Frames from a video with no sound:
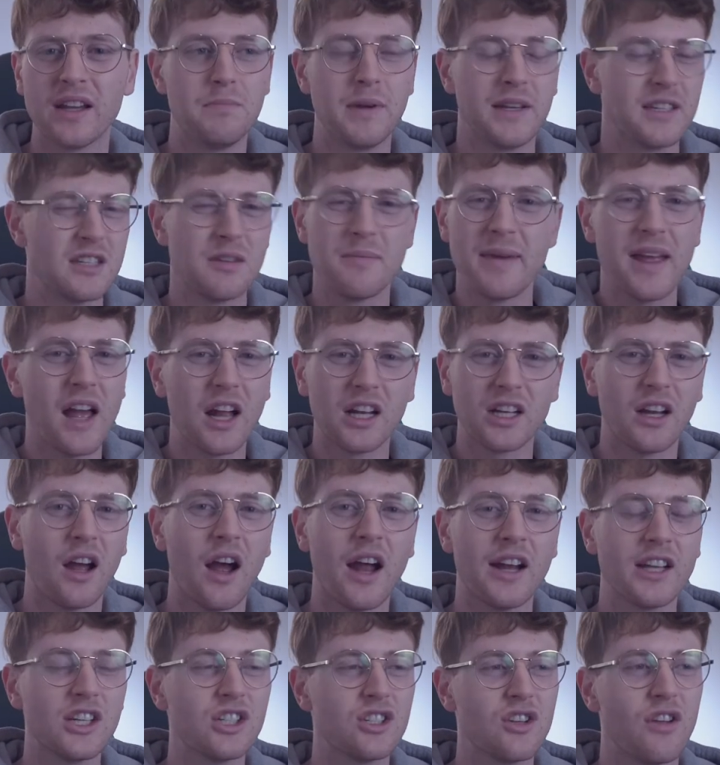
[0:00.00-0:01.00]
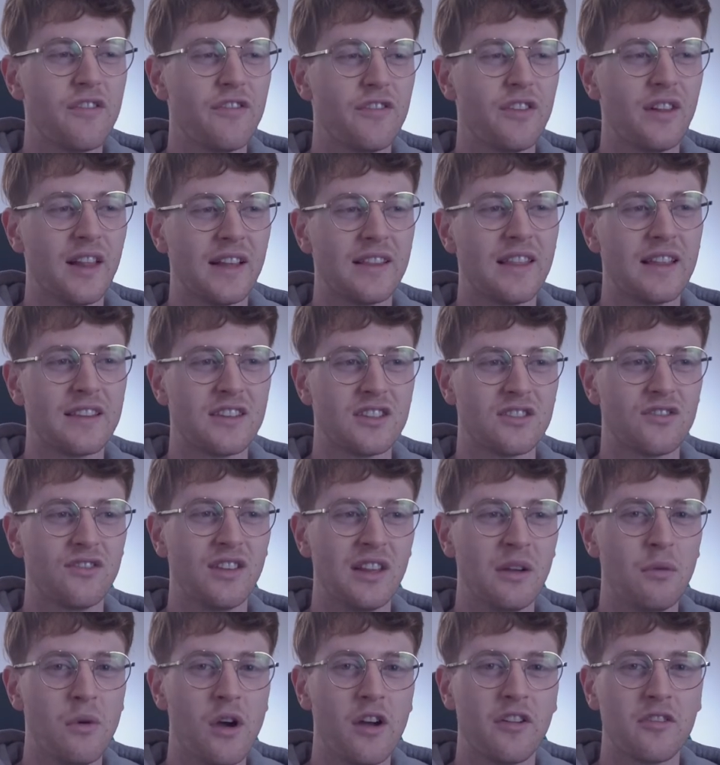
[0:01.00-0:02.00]
But to me, I, I just don't feel like that doesn't
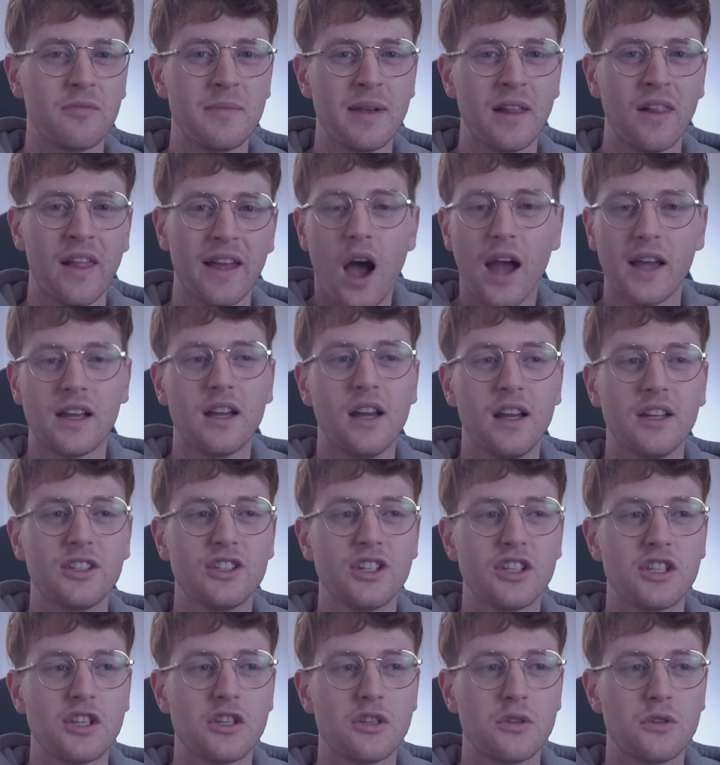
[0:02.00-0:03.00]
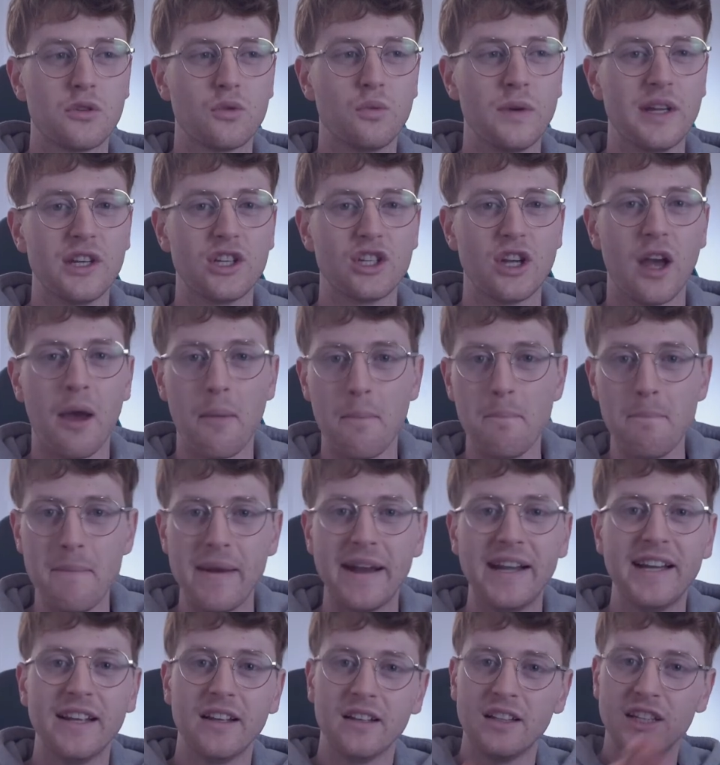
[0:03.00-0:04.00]
really work for me. Like I can't just switch
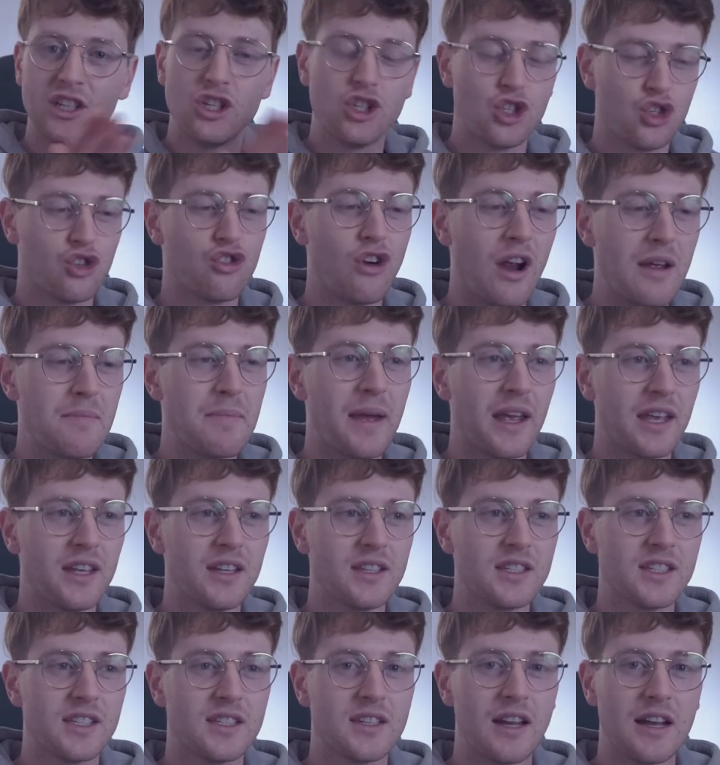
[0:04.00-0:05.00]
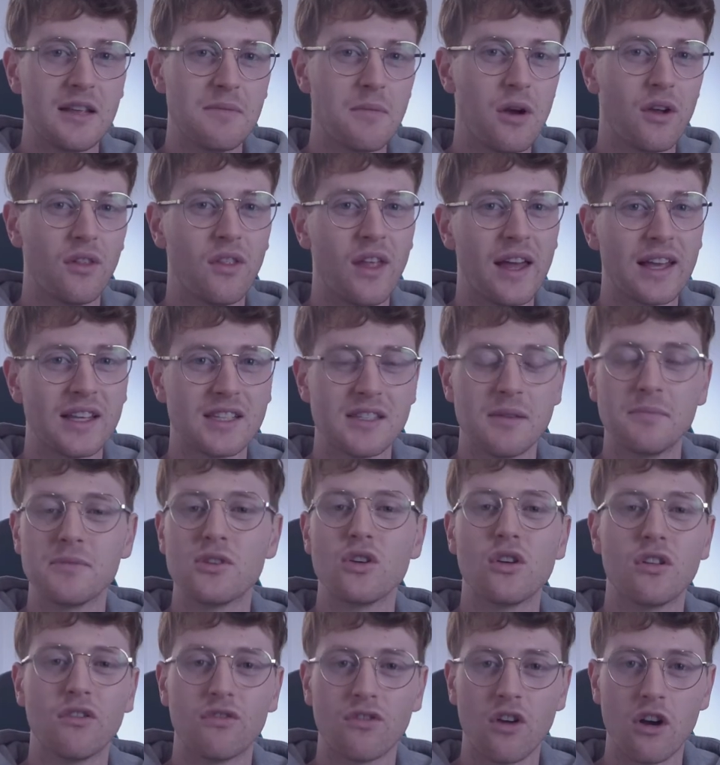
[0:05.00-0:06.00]
immediately straight back into study mode like some
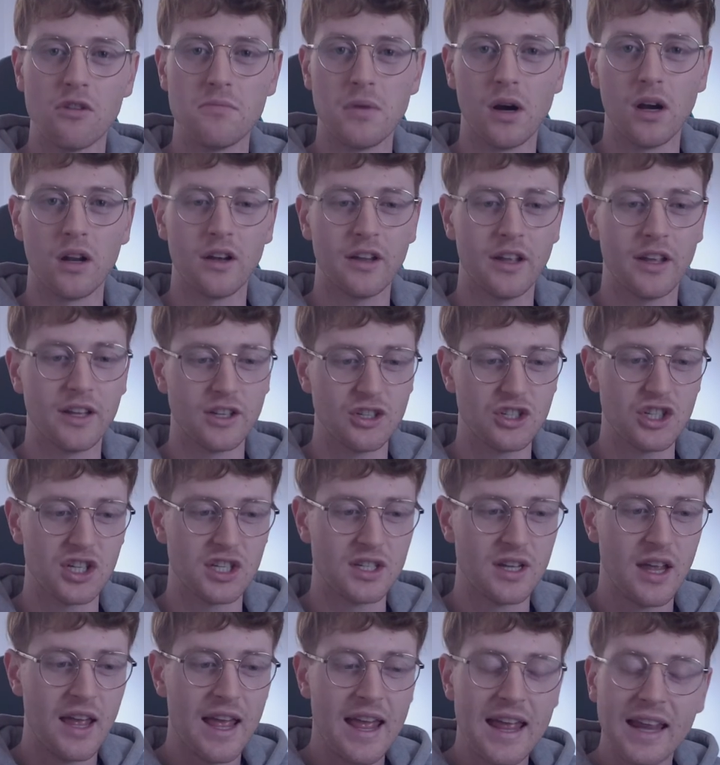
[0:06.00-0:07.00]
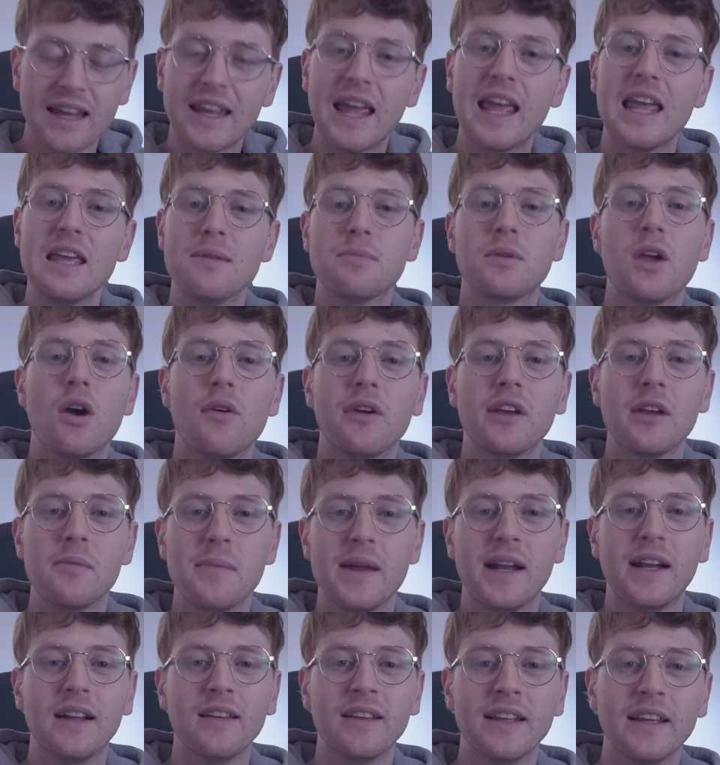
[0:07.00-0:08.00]
sort of robot and just keep going
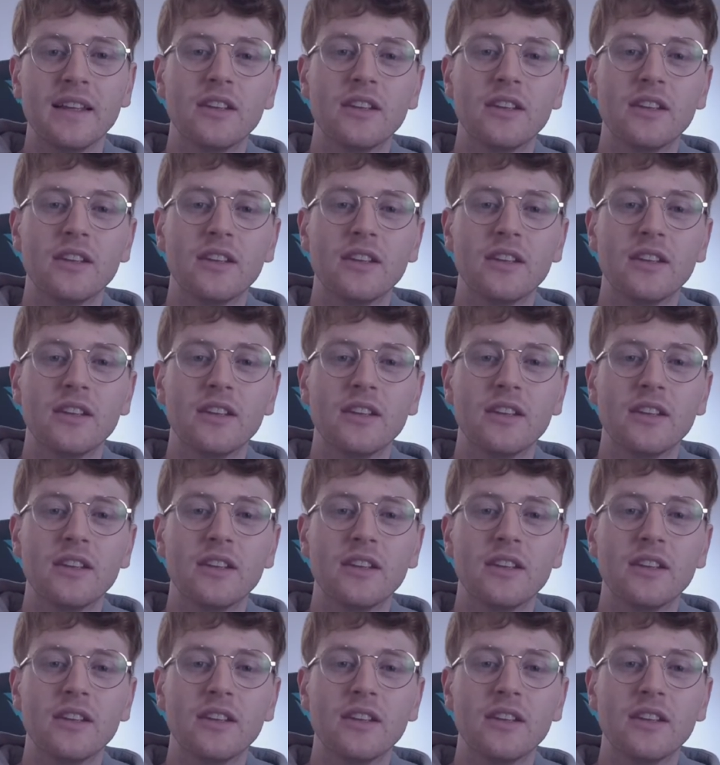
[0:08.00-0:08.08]
immediately.